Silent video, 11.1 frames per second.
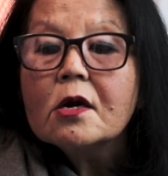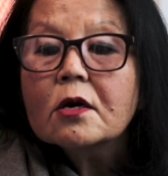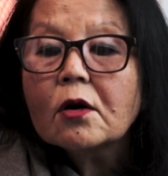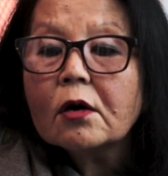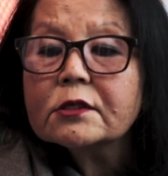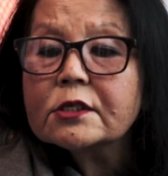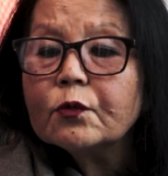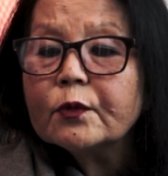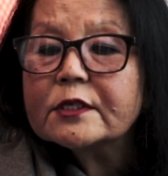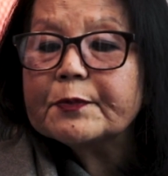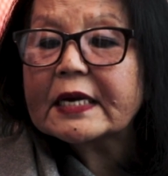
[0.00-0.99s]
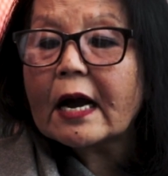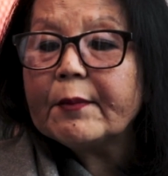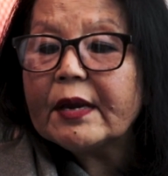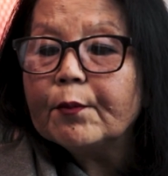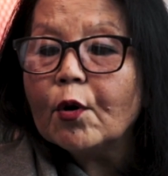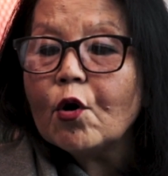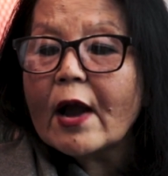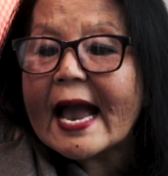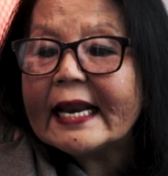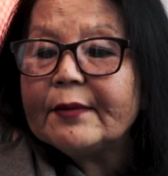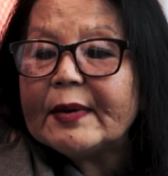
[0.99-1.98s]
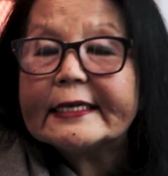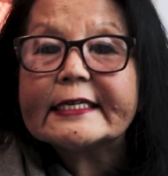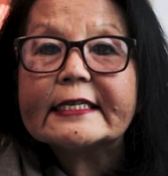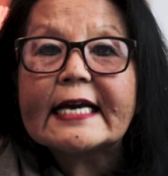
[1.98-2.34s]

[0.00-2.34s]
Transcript: Klaussner was becoming more animated.